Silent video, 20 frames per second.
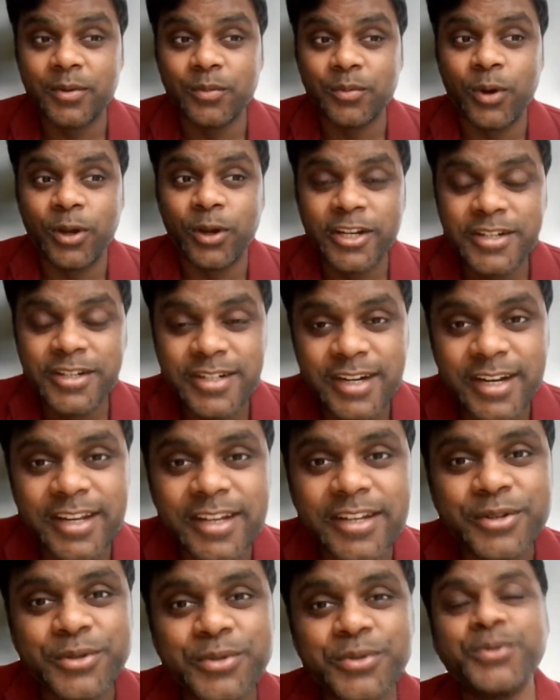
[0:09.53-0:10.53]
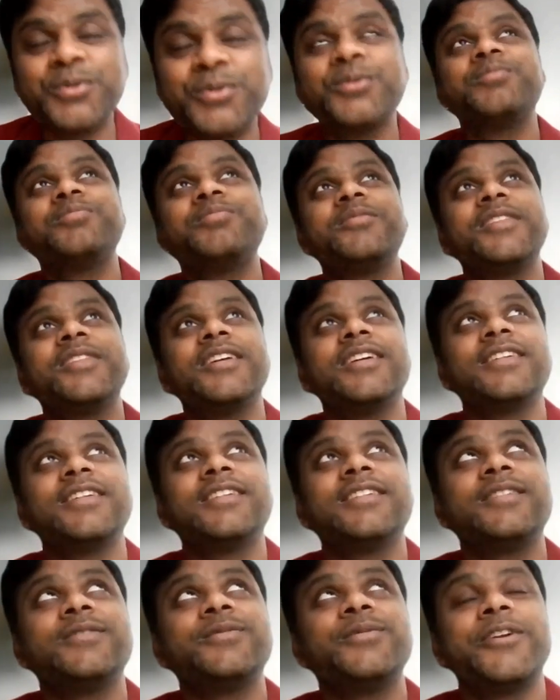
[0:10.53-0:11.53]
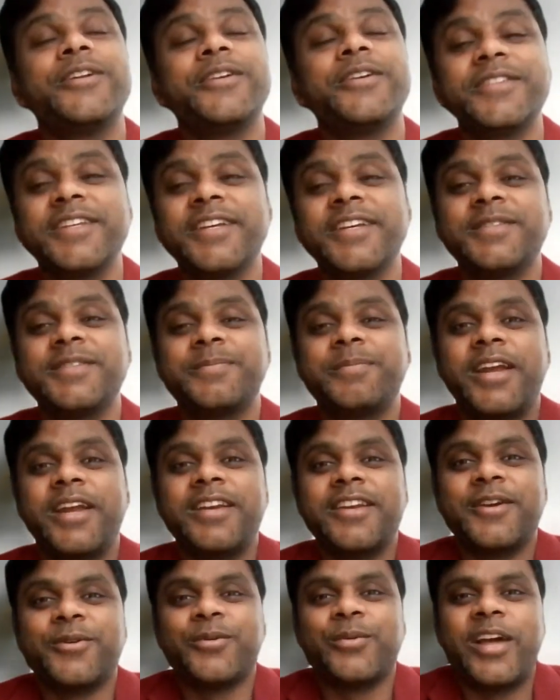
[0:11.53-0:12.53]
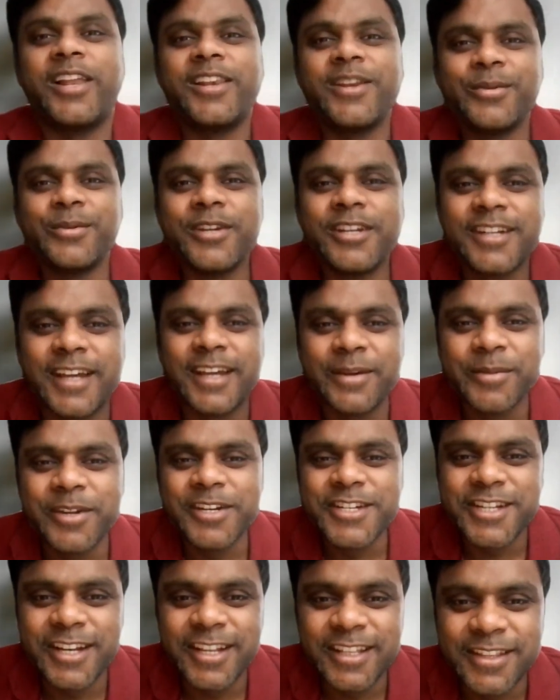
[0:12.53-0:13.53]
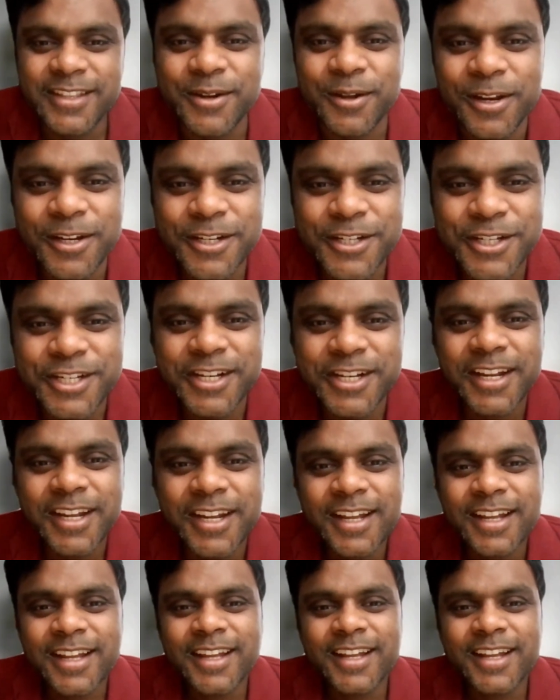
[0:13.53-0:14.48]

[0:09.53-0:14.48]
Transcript: volunteering to, what do you say, spend your valuable time and sharing the knowledge,